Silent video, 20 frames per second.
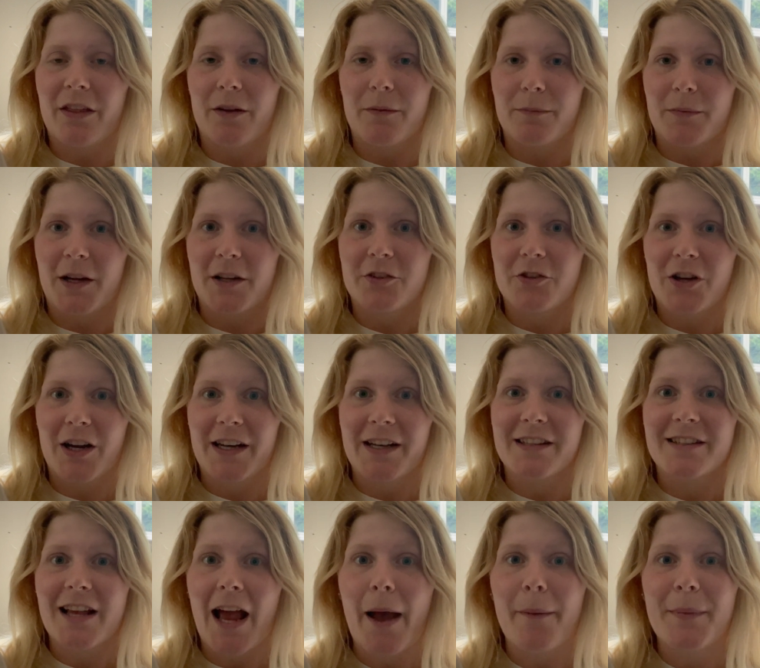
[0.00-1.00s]
my trainer
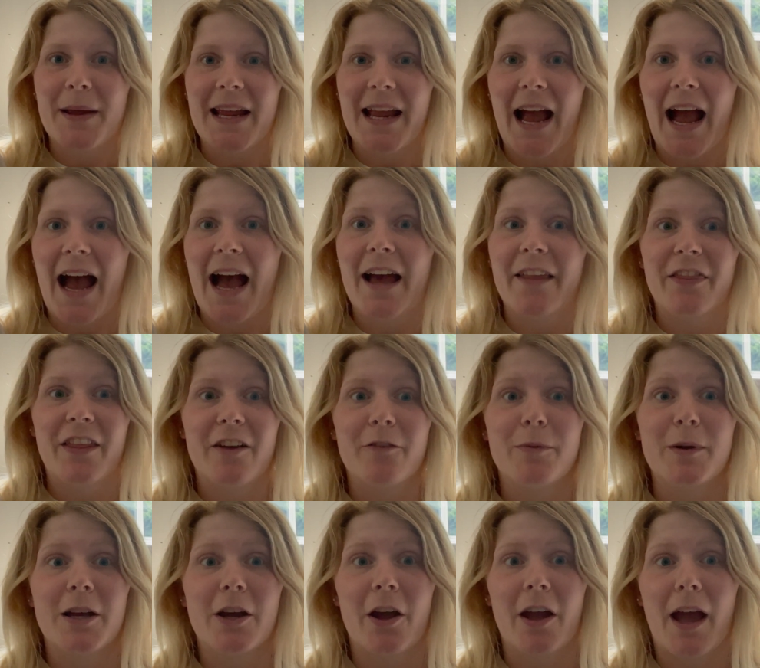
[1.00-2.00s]
Tammy and they've
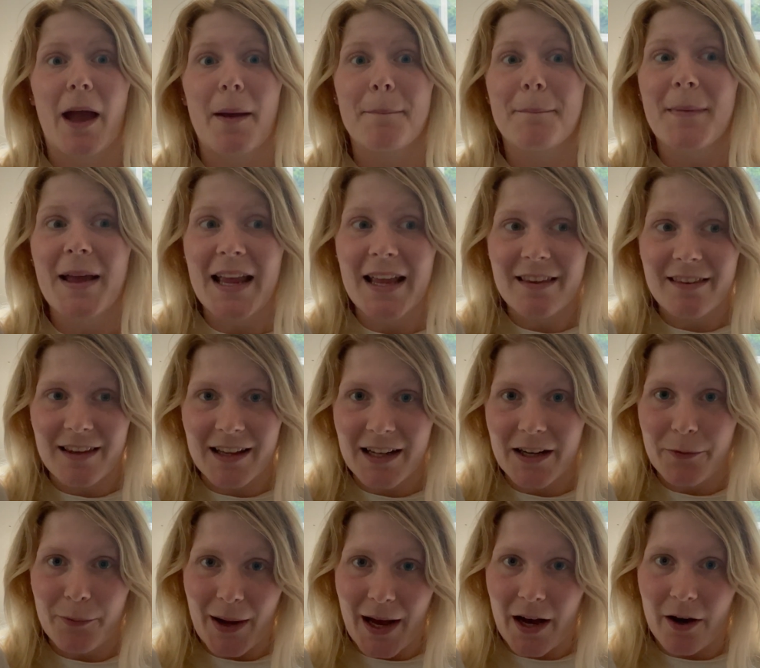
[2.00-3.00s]
been going amazingly
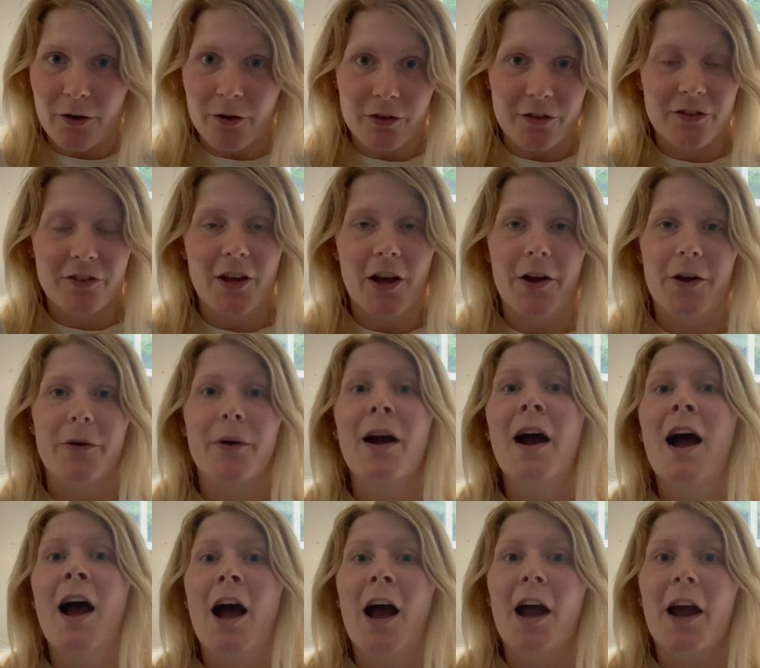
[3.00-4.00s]
well, so
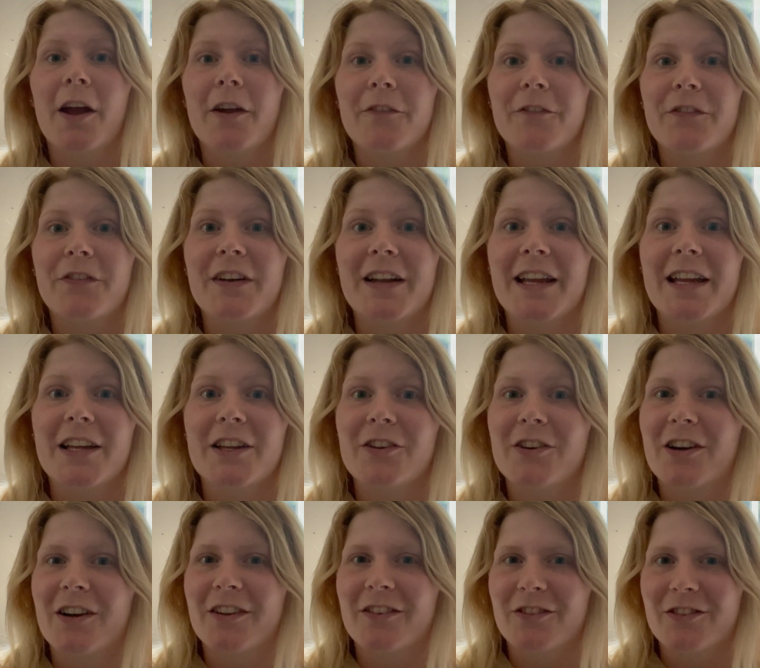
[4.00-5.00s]
hopefully you
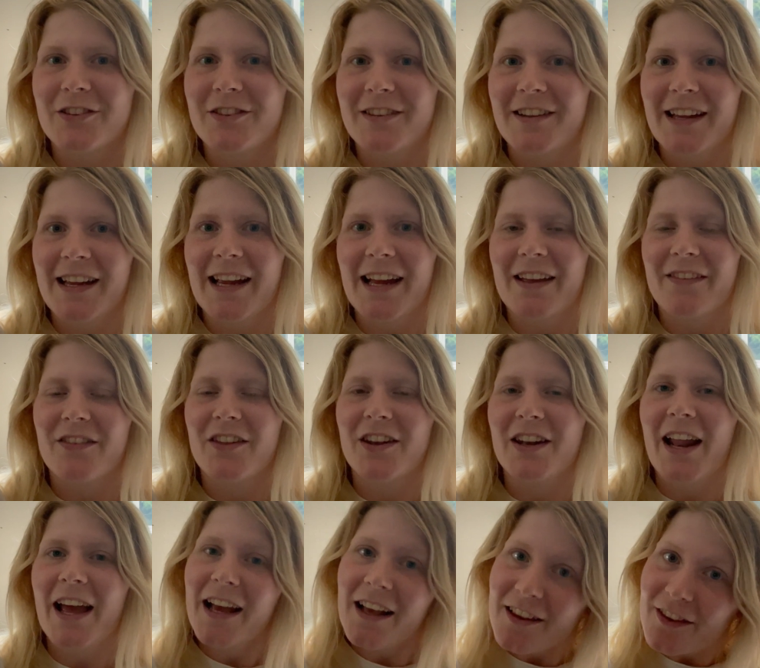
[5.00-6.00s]
guys will see in the
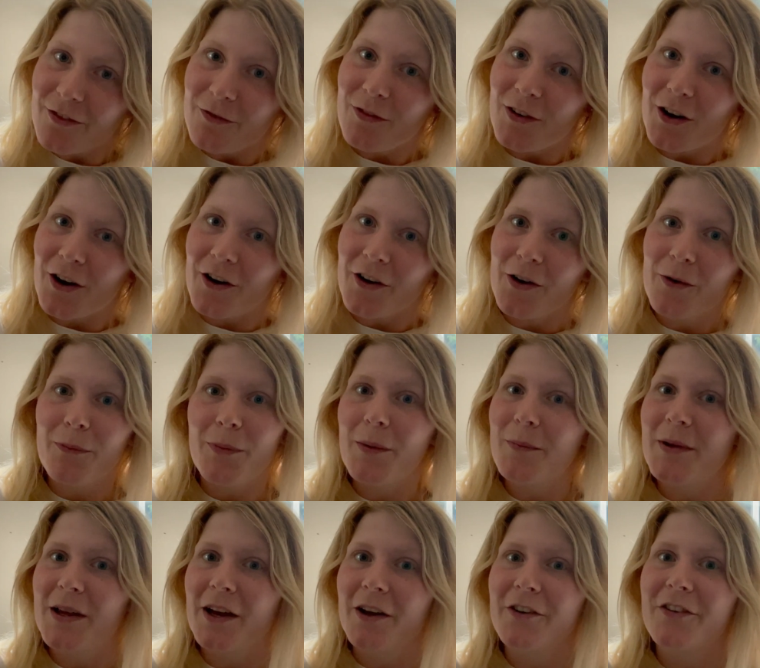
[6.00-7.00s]
next vlog when we
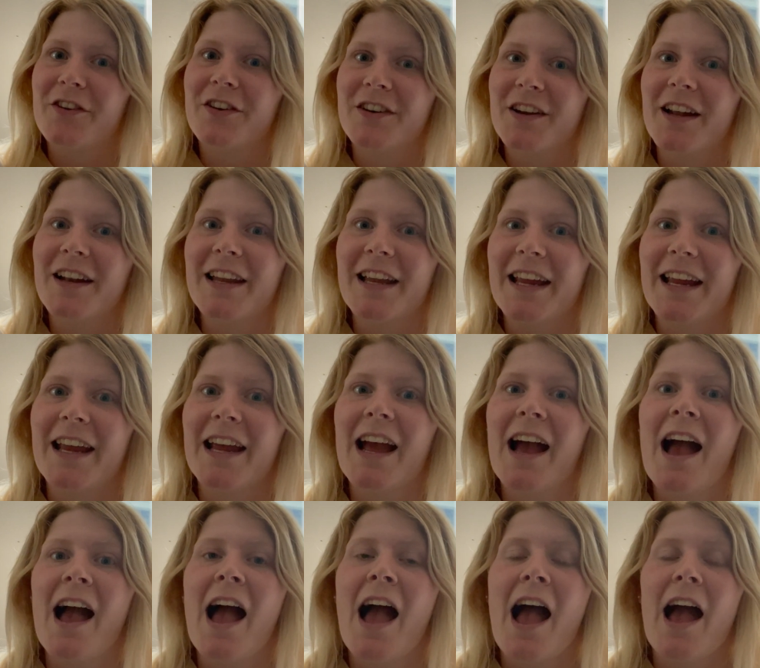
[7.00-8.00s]
go to Nunny
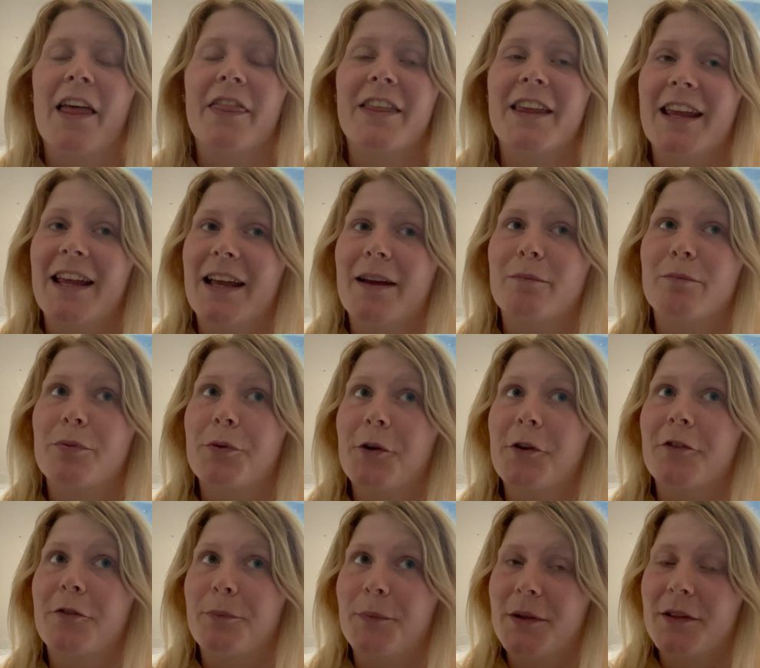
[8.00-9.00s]
the
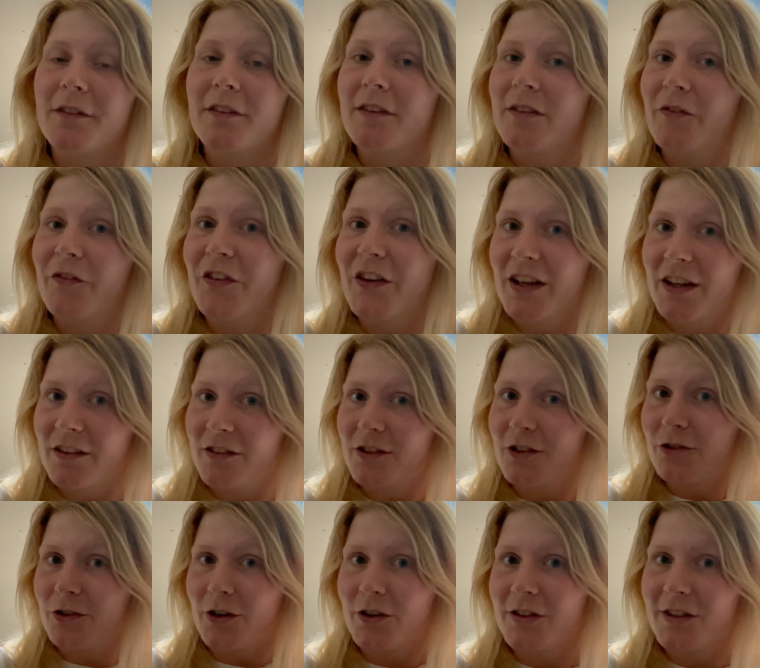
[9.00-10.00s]
improvements, fingers
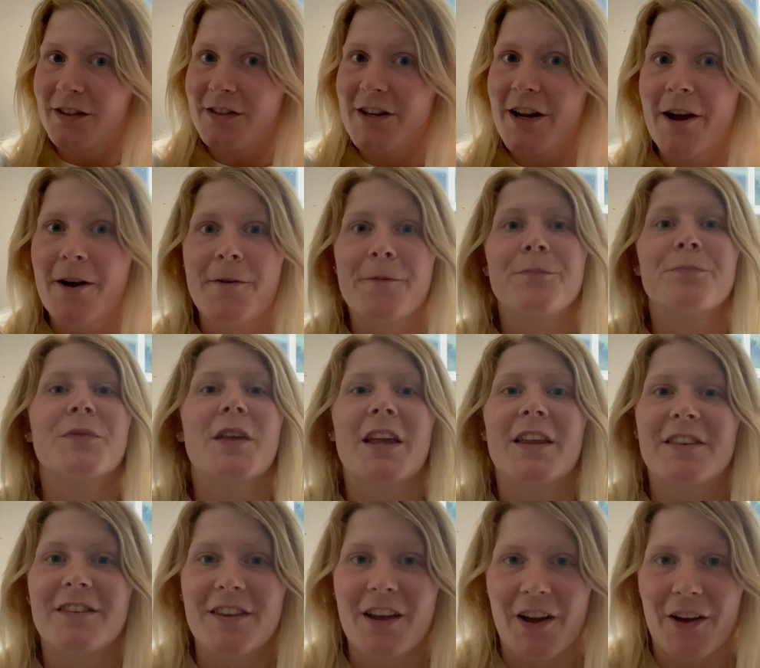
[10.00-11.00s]
crossed.
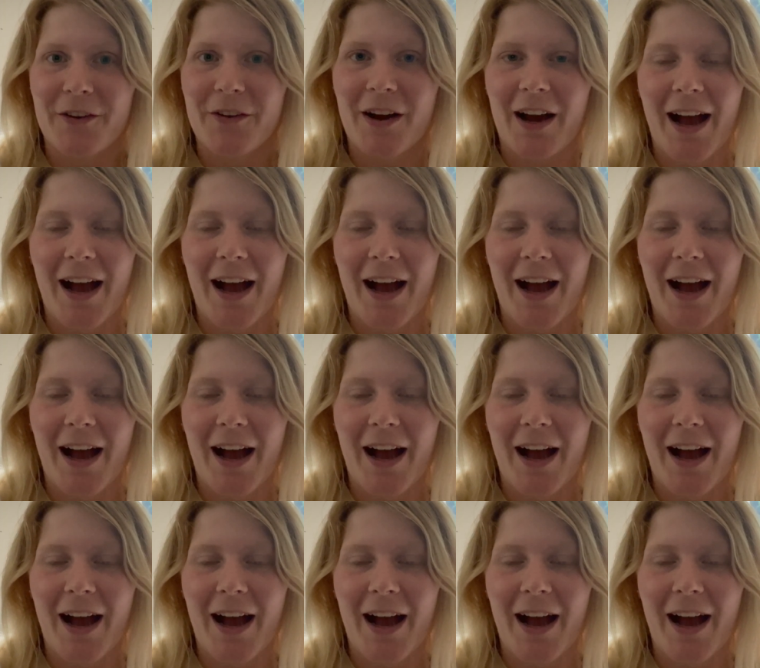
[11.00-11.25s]
So